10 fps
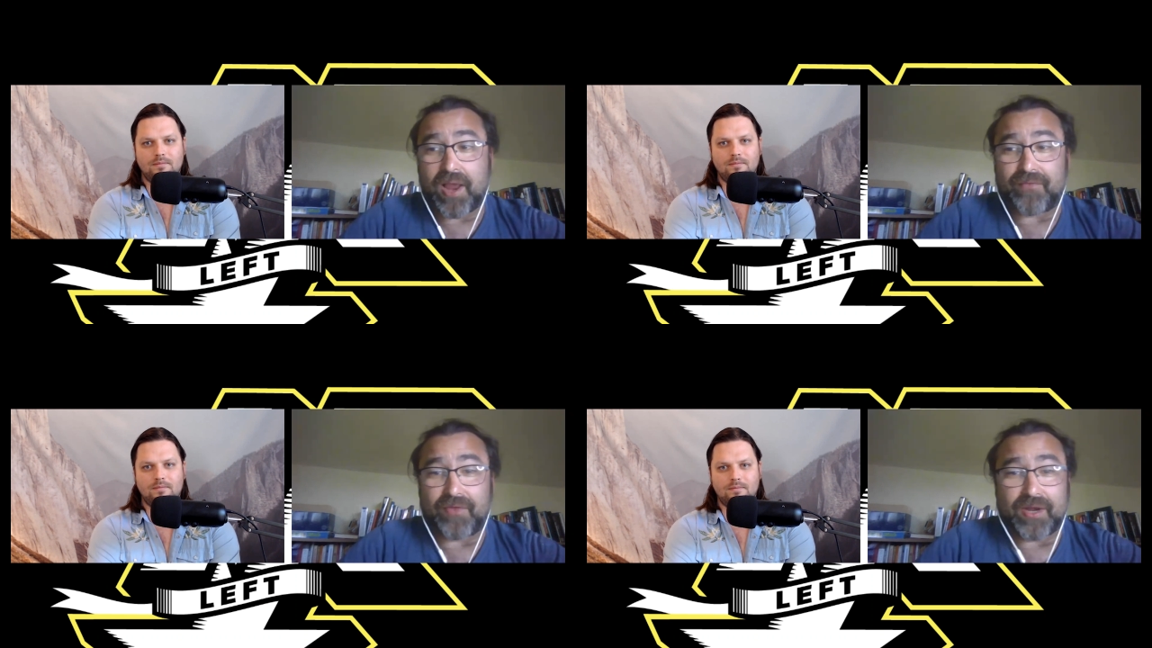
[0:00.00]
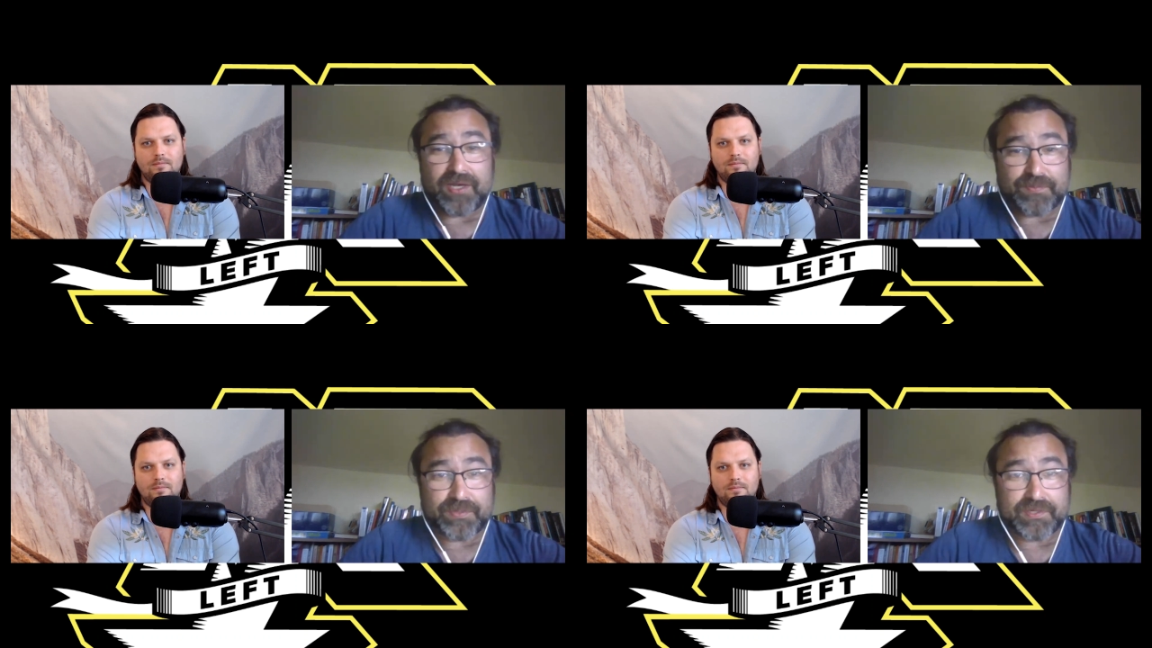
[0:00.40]
Speaker 1: I don't
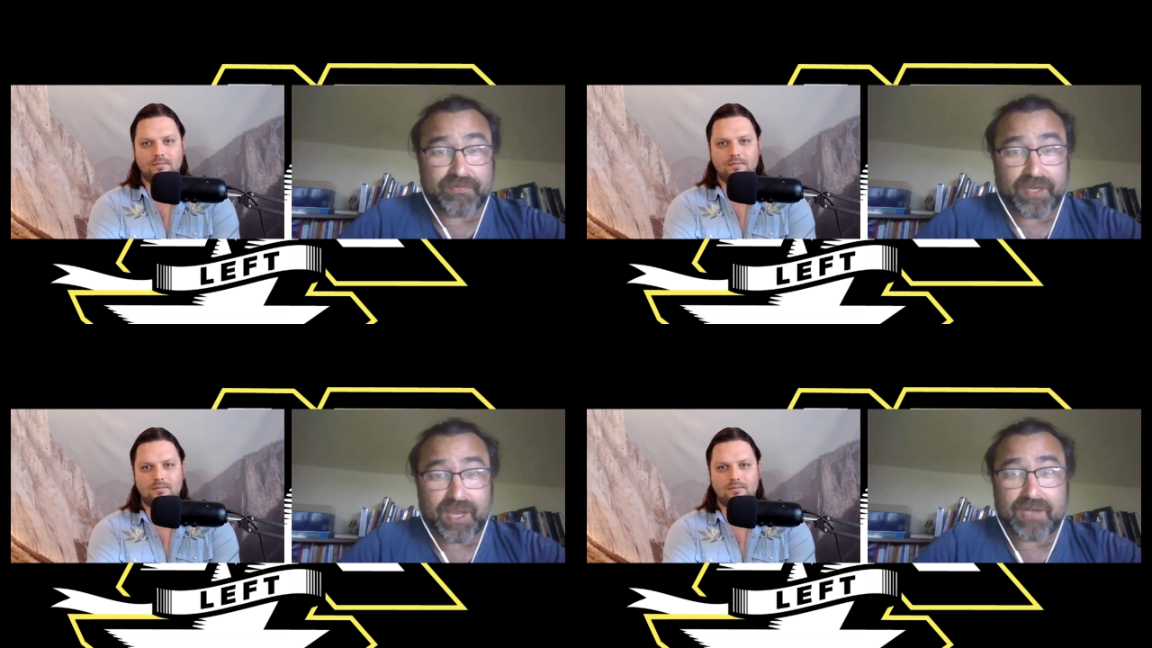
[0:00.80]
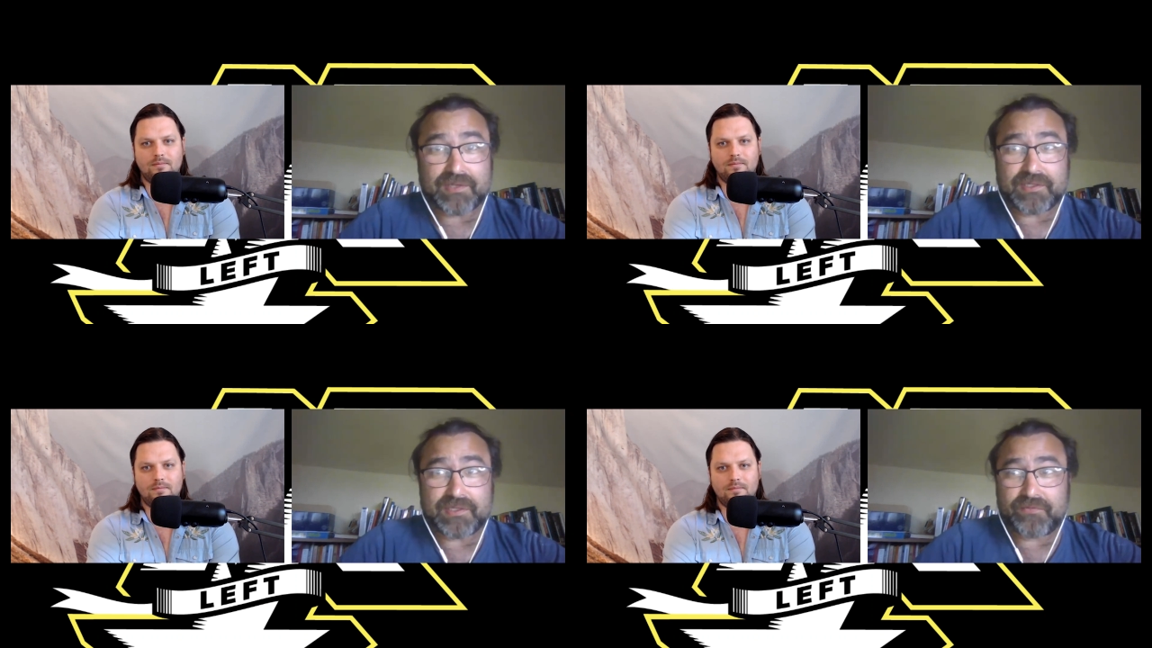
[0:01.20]
have any
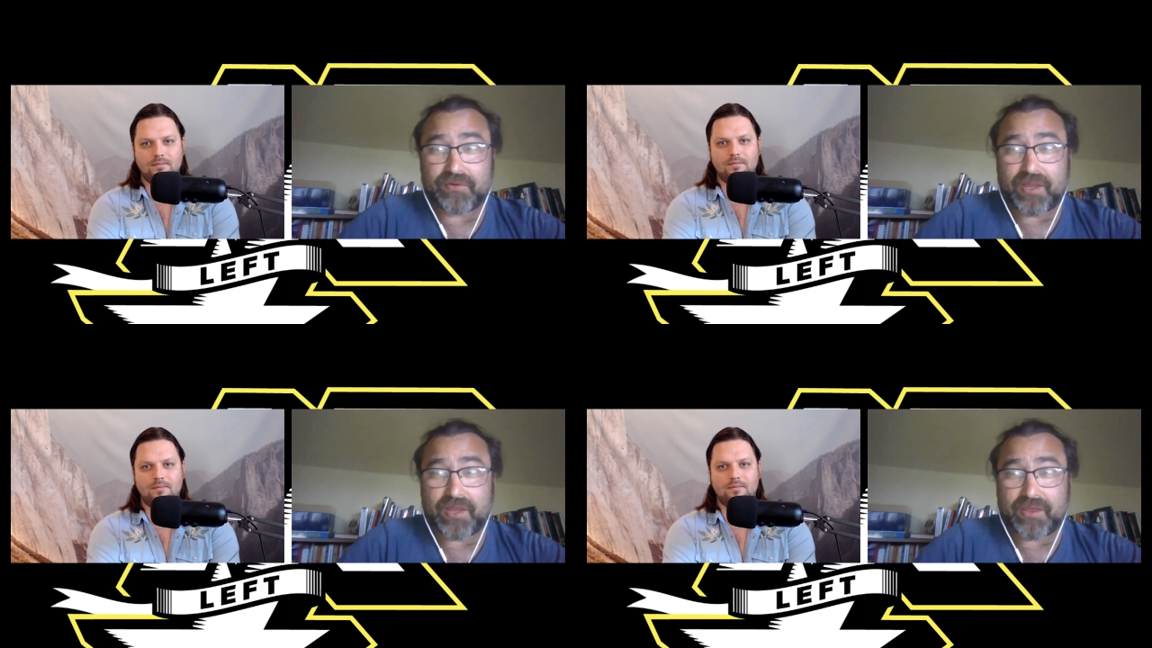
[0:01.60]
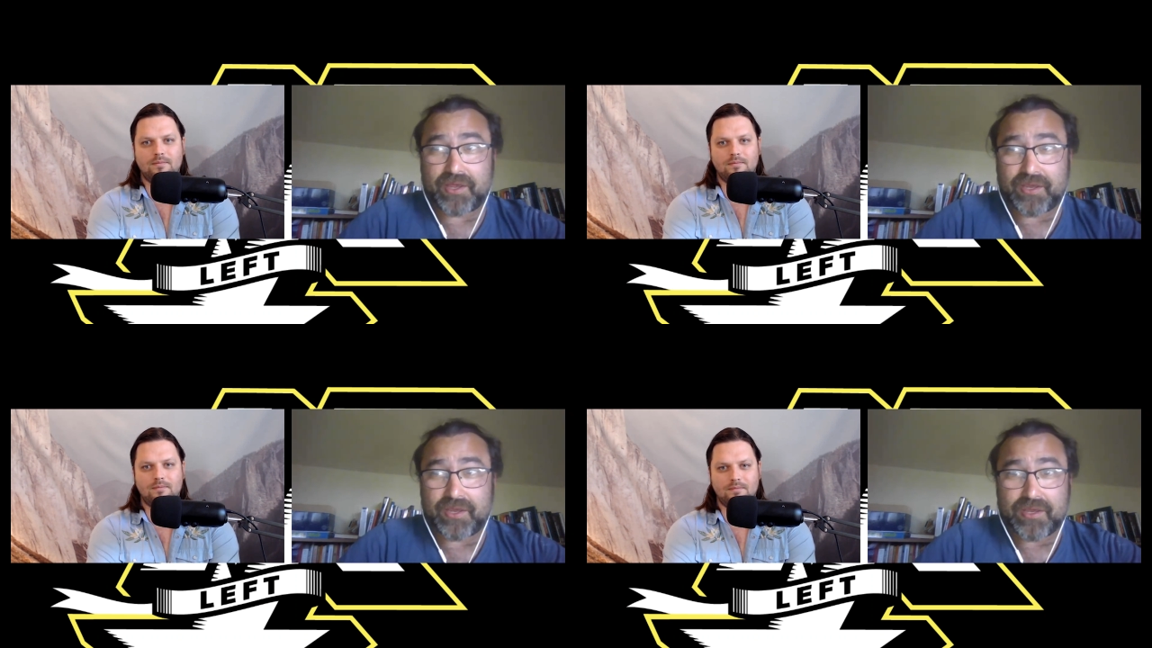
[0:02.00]
specific answers for
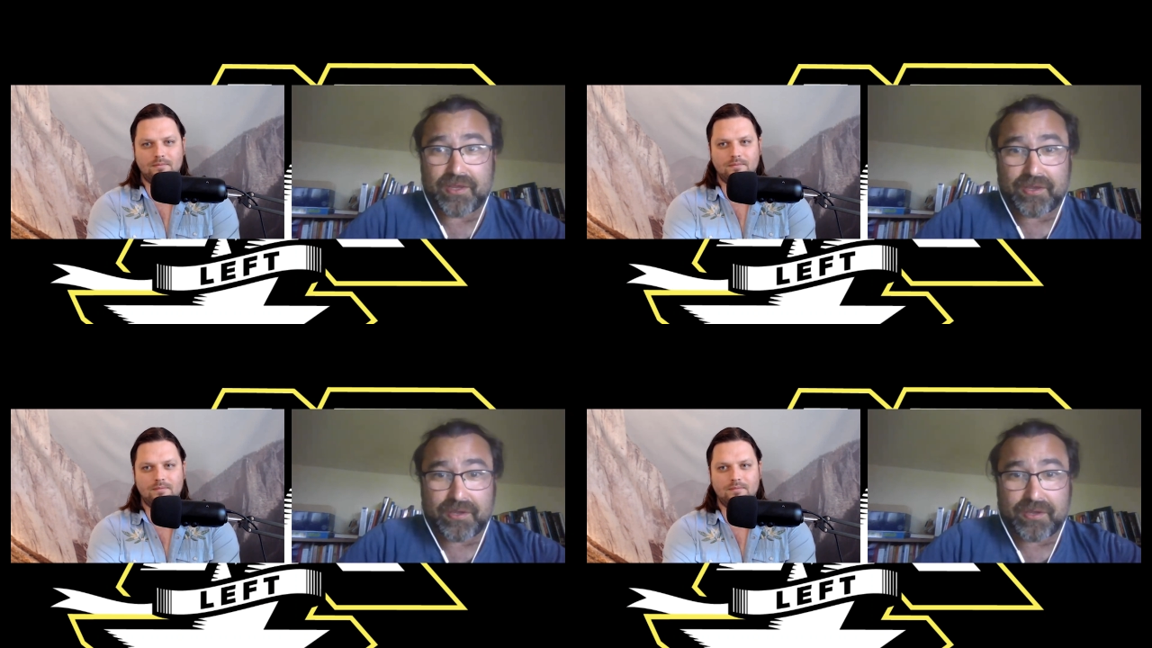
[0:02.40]
anything.